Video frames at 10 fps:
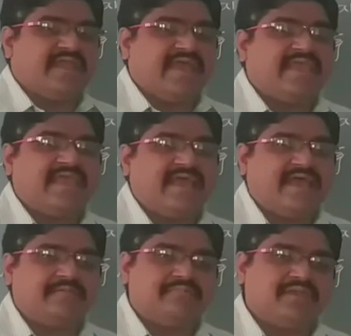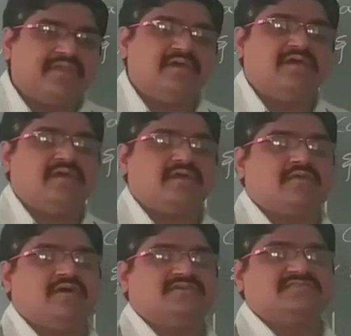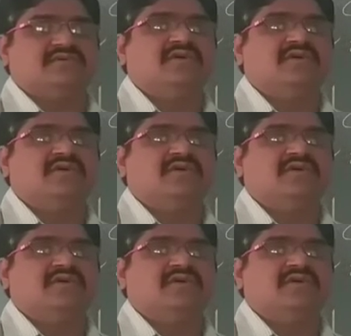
dihybrid cross,